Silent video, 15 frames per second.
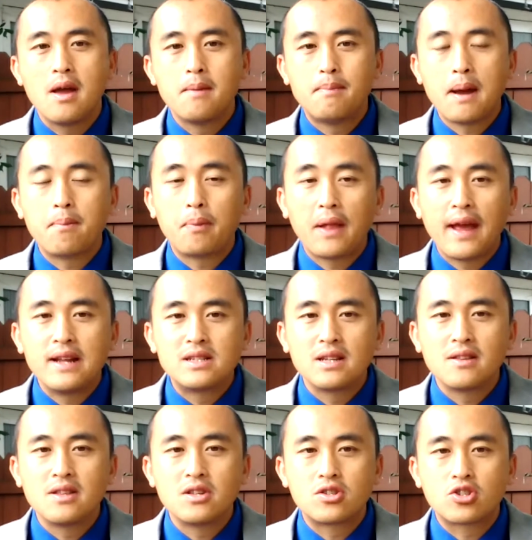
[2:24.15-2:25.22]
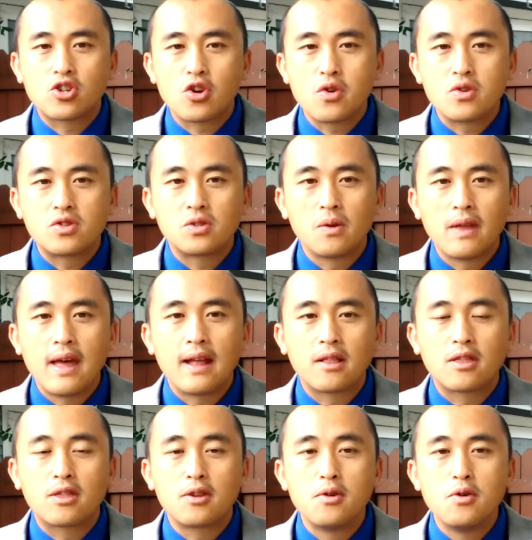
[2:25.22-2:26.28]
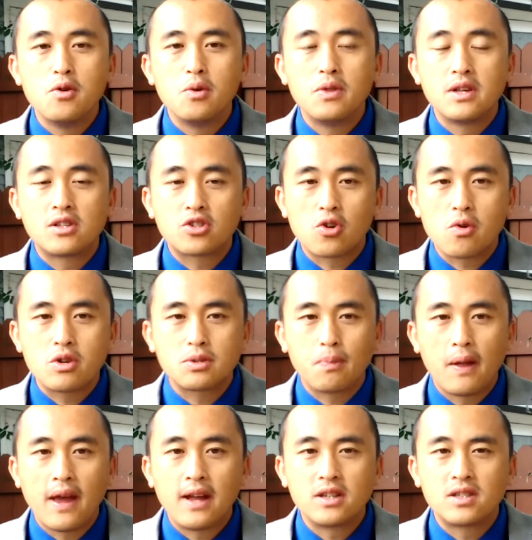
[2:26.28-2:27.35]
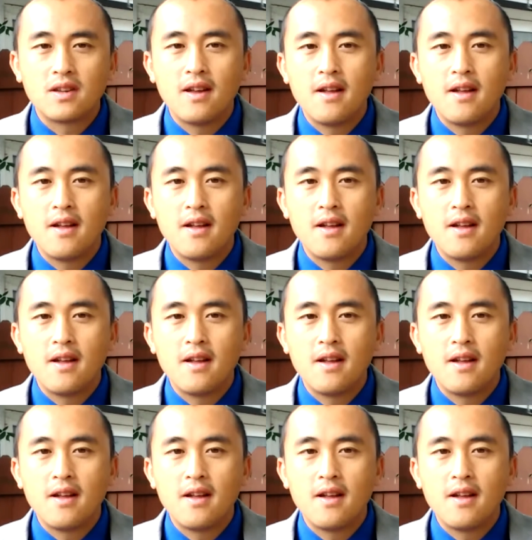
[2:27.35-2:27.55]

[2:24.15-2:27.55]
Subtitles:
by planting this church so that through this church plant,